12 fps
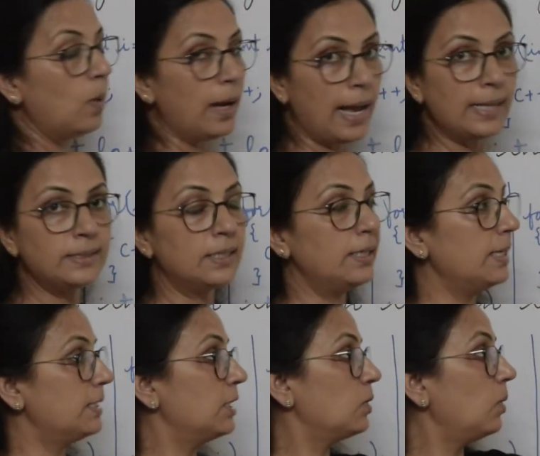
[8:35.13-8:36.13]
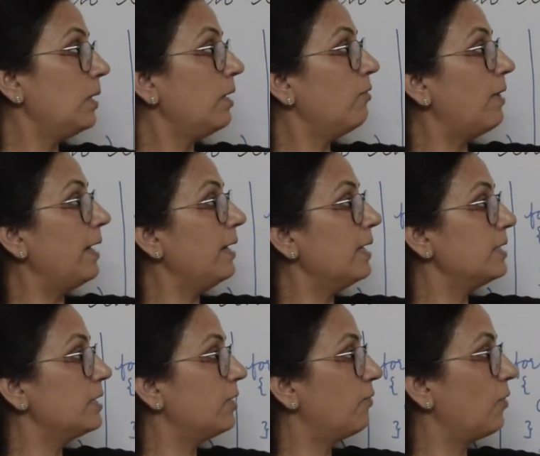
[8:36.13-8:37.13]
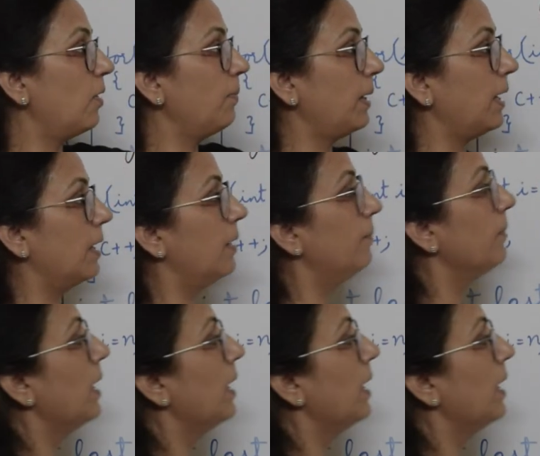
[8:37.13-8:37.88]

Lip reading: last digit, only one digit from here.